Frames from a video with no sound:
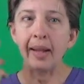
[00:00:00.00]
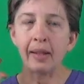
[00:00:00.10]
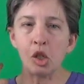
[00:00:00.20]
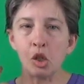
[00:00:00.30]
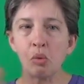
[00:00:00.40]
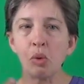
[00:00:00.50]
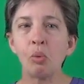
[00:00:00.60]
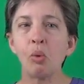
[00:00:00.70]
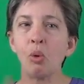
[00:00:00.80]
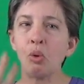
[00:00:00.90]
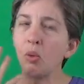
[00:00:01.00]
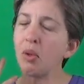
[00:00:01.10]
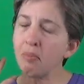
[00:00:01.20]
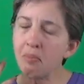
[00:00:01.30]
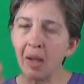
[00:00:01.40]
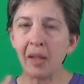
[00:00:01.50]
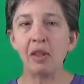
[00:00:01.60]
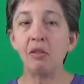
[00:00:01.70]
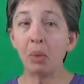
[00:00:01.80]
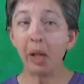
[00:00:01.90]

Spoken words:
and then you reward with massive